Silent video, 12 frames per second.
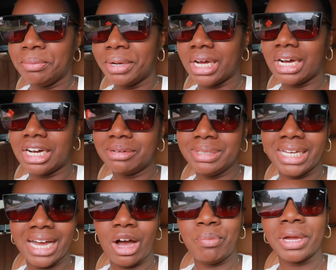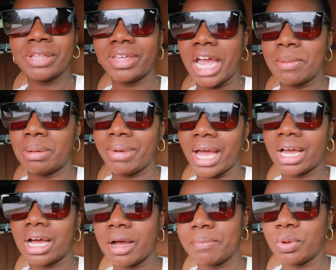But um yeah, I'll pick up the camera
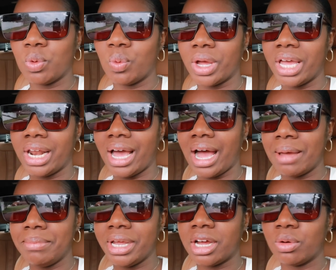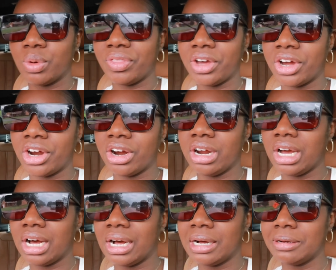back up when I meet up with her,
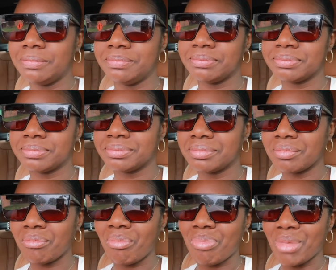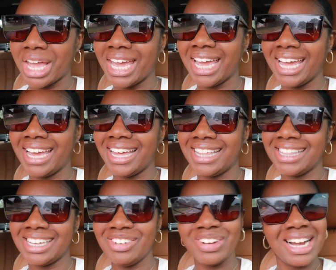um and
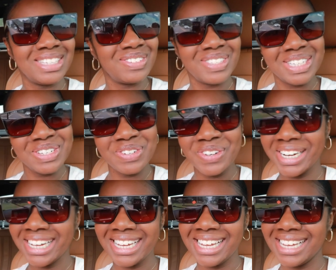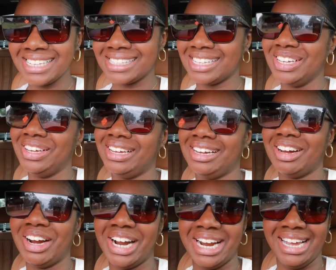then you guys will see who it is. All
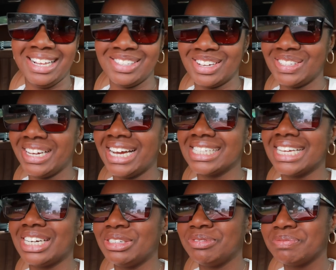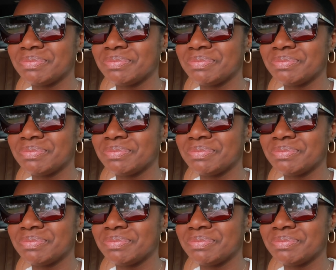right, I'll talk to you guys later.